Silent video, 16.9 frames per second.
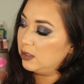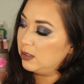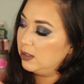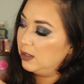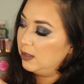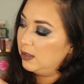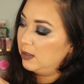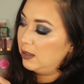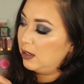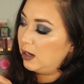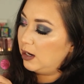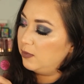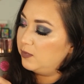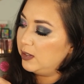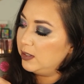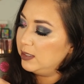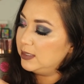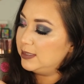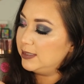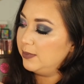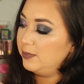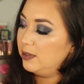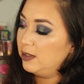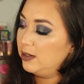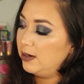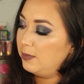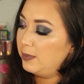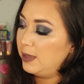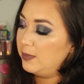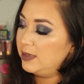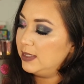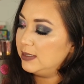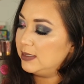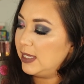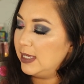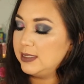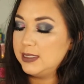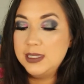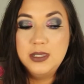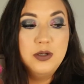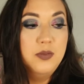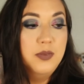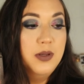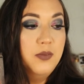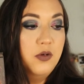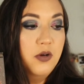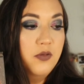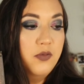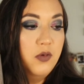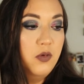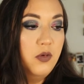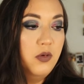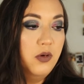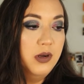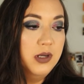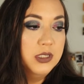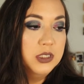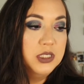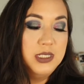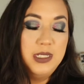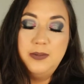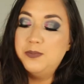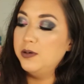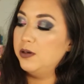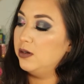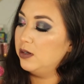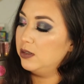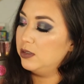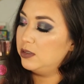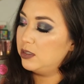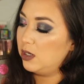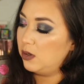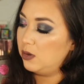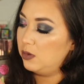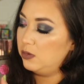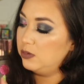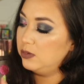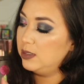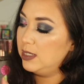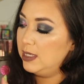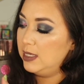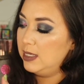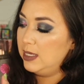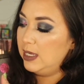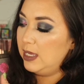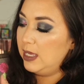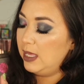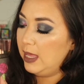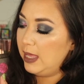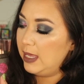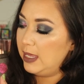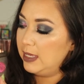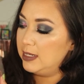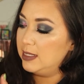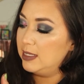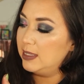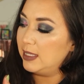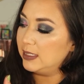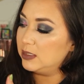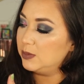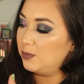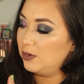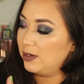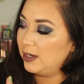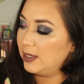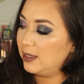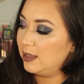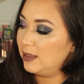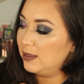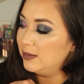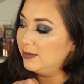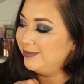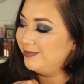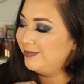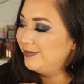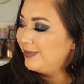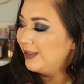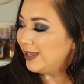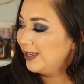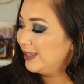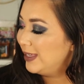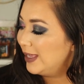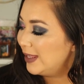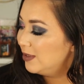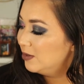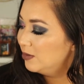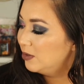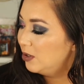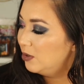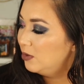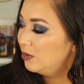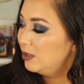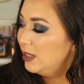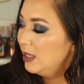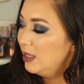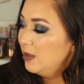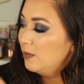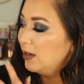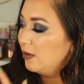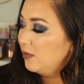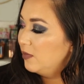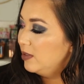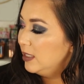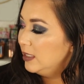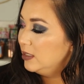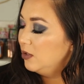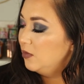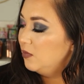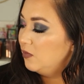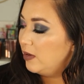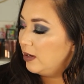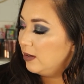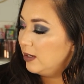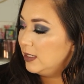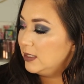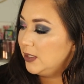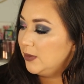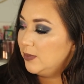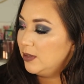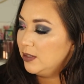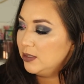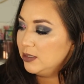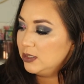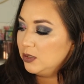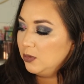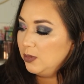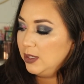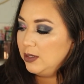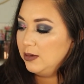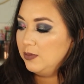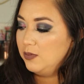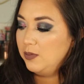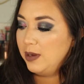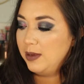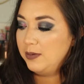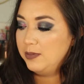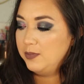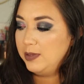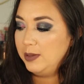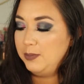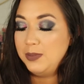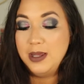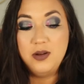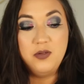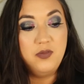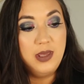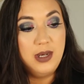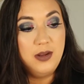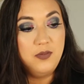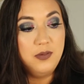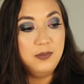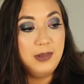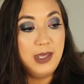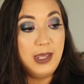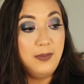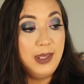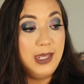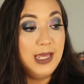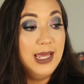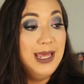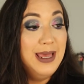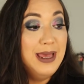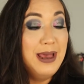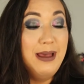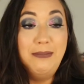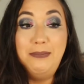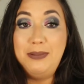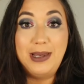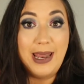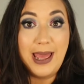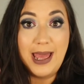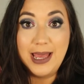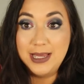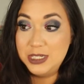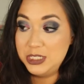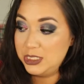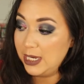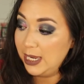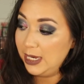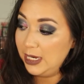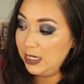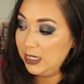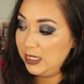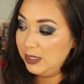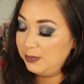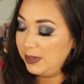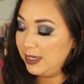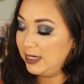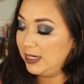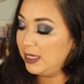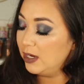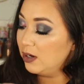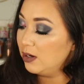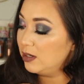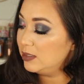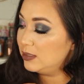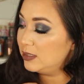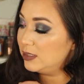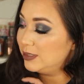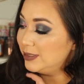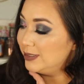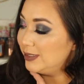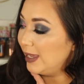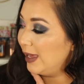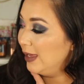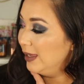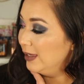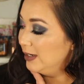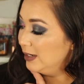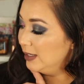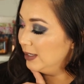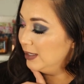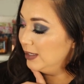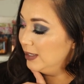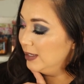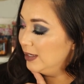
are, are very similar. Maybe this has a little bit more of an orange deeper tone and that's more like a like a yellow gold but I feel like they're very similar so we could have probably benefited from maybe a black shade being here instead